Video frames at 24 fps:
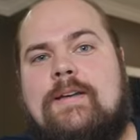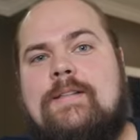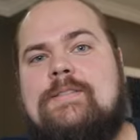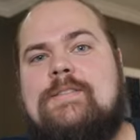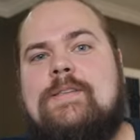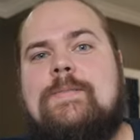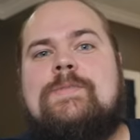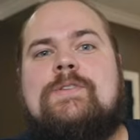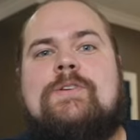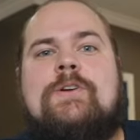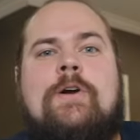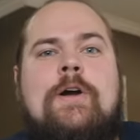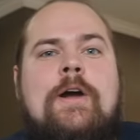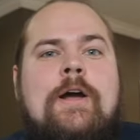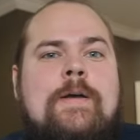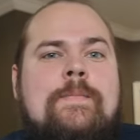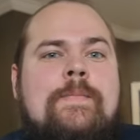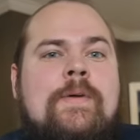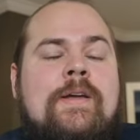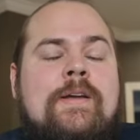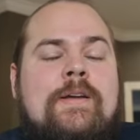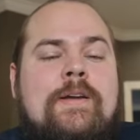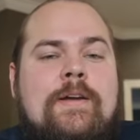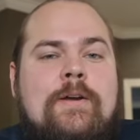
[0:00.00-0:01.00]
and subscribe.
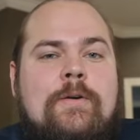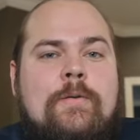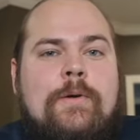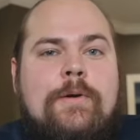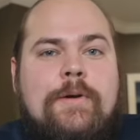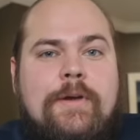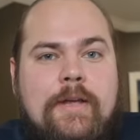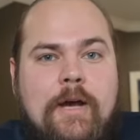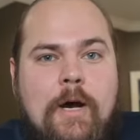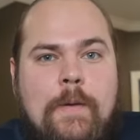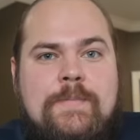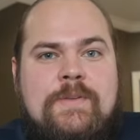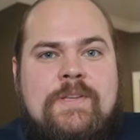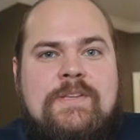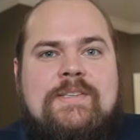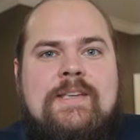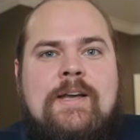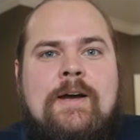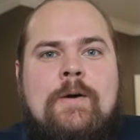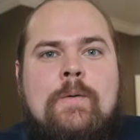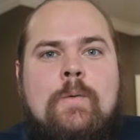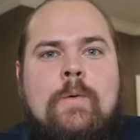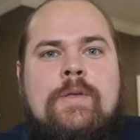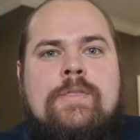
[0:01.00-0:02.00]
It really helps us
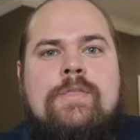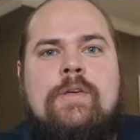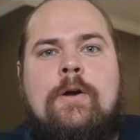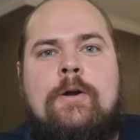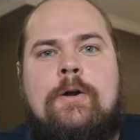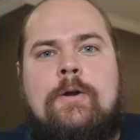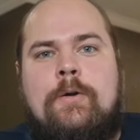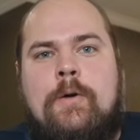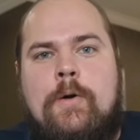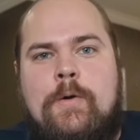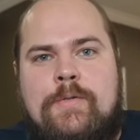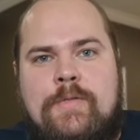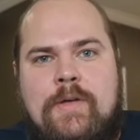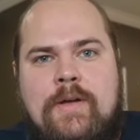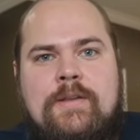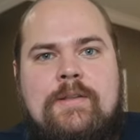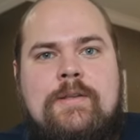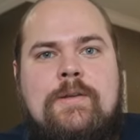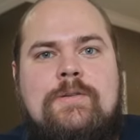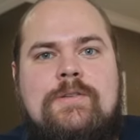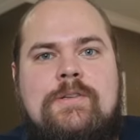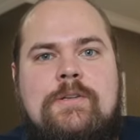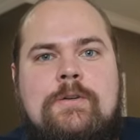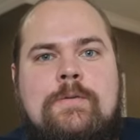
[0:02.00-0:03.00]
out with our growth on
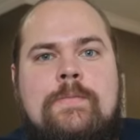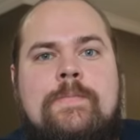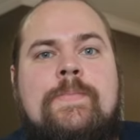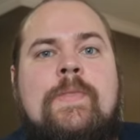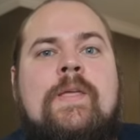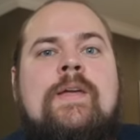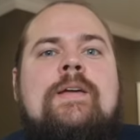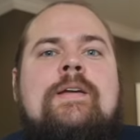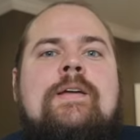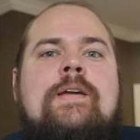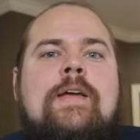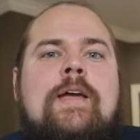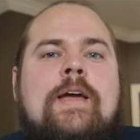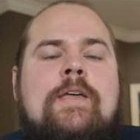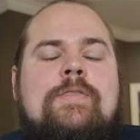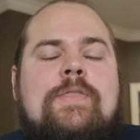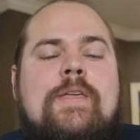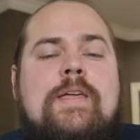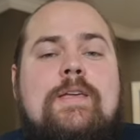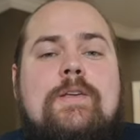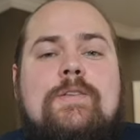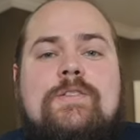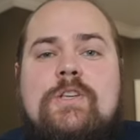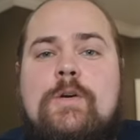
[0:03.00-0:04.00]
YouTube. And
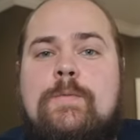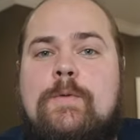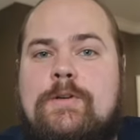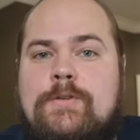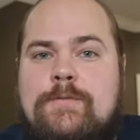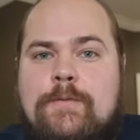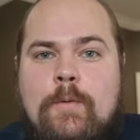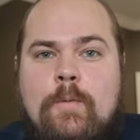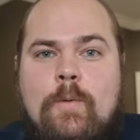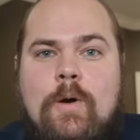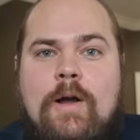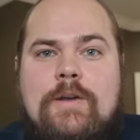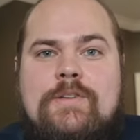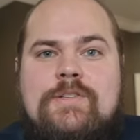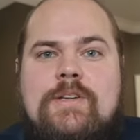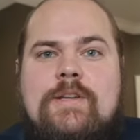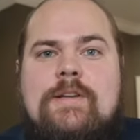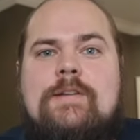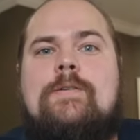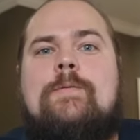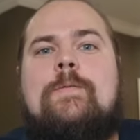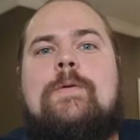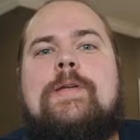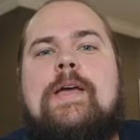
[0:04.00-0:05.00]
thank you so much for
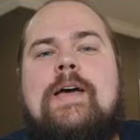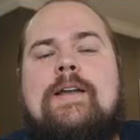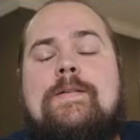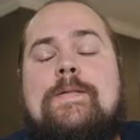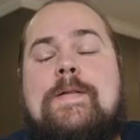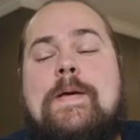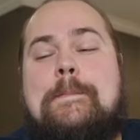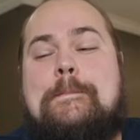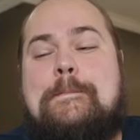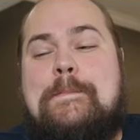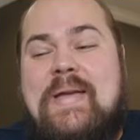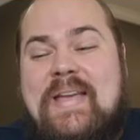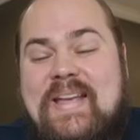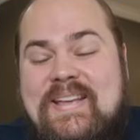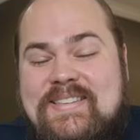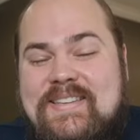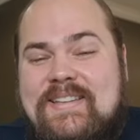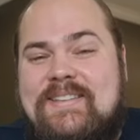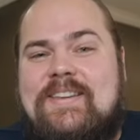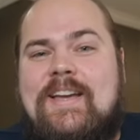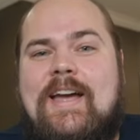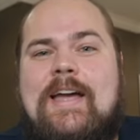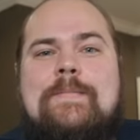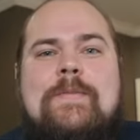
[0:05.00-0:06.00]
watching. We had an
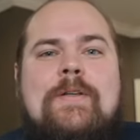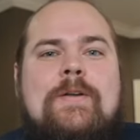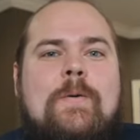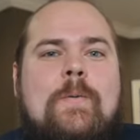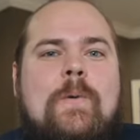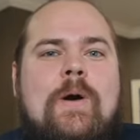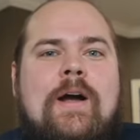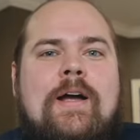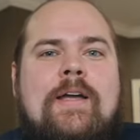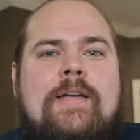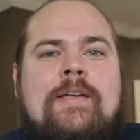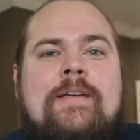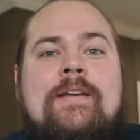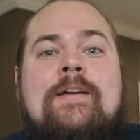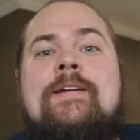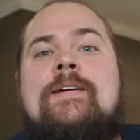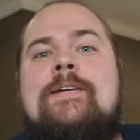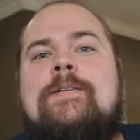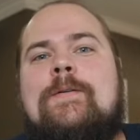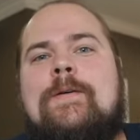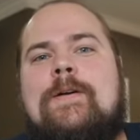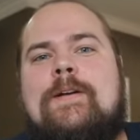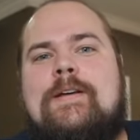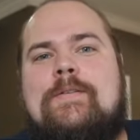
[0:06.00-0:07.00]
amazing time in Hawaii.
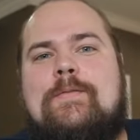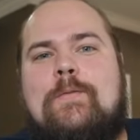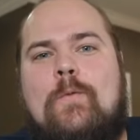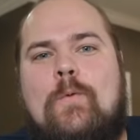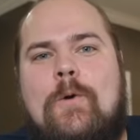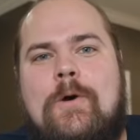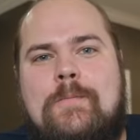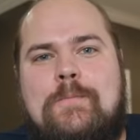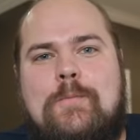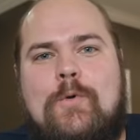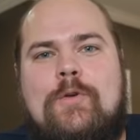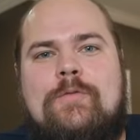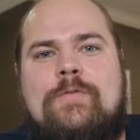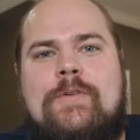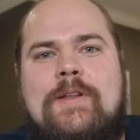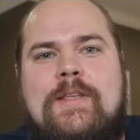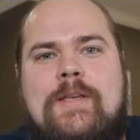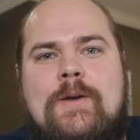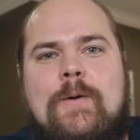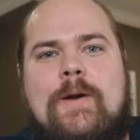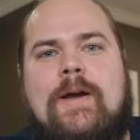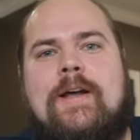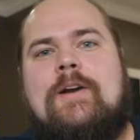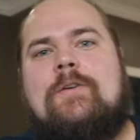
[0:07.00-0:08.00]
We're gonna have one more
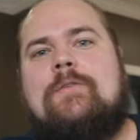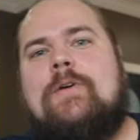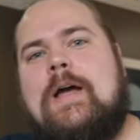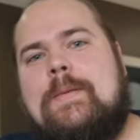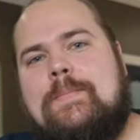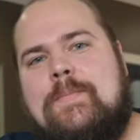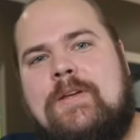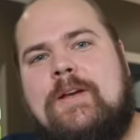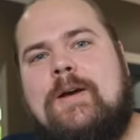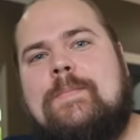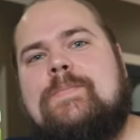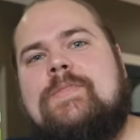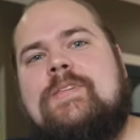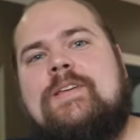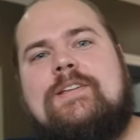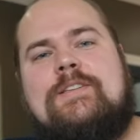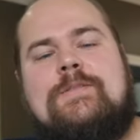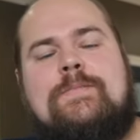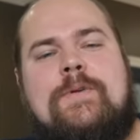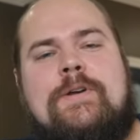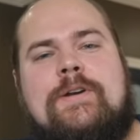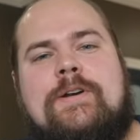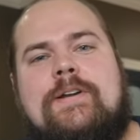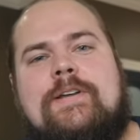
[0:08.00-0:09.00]
video kind of wrapping up the
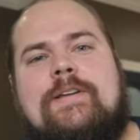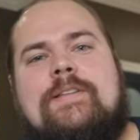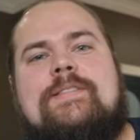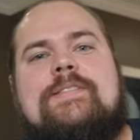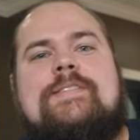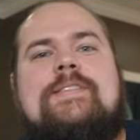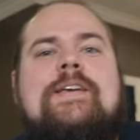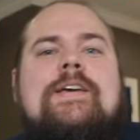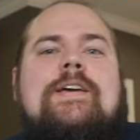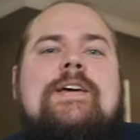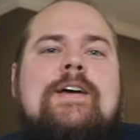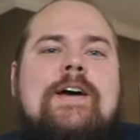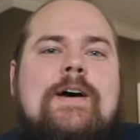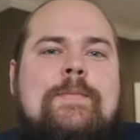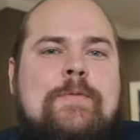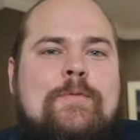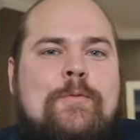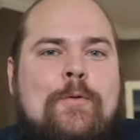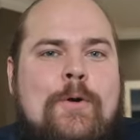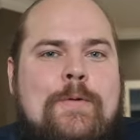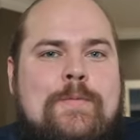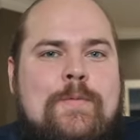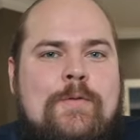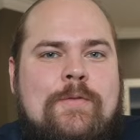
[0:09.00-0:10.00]
experience
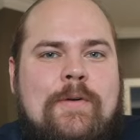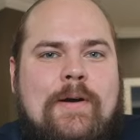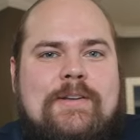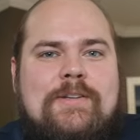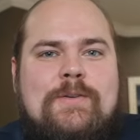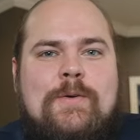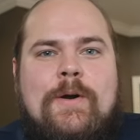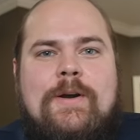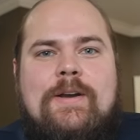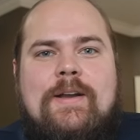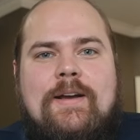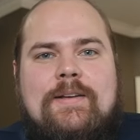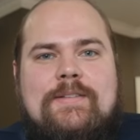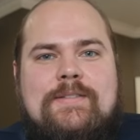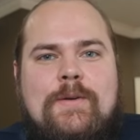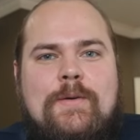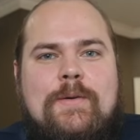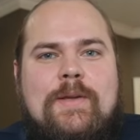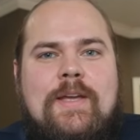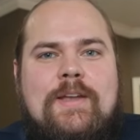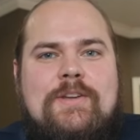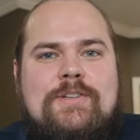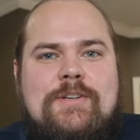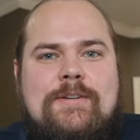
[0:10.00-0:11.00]
before we move on to our next
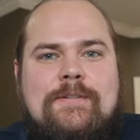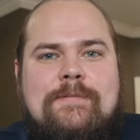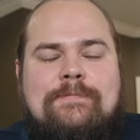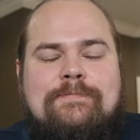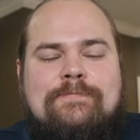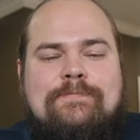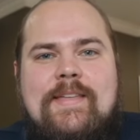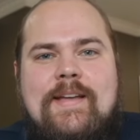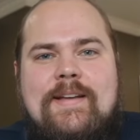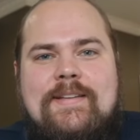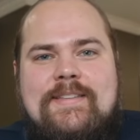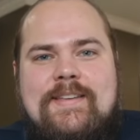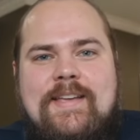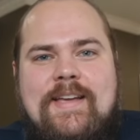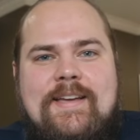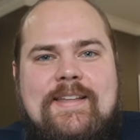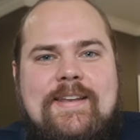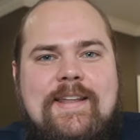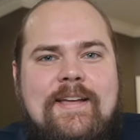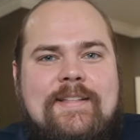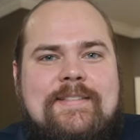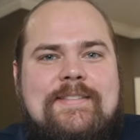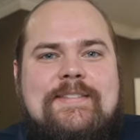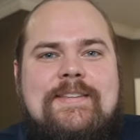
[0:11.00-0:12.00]
location. Thanks again,
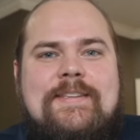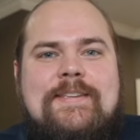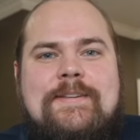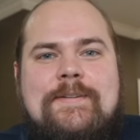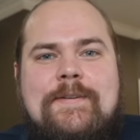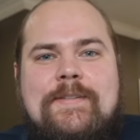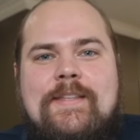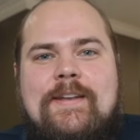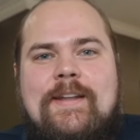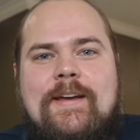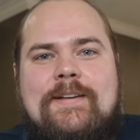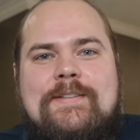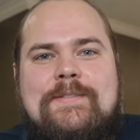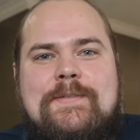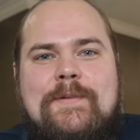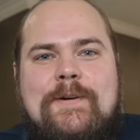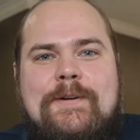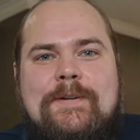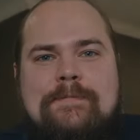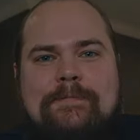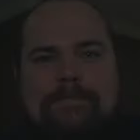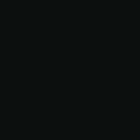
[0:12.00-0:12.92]
and see you in the next one.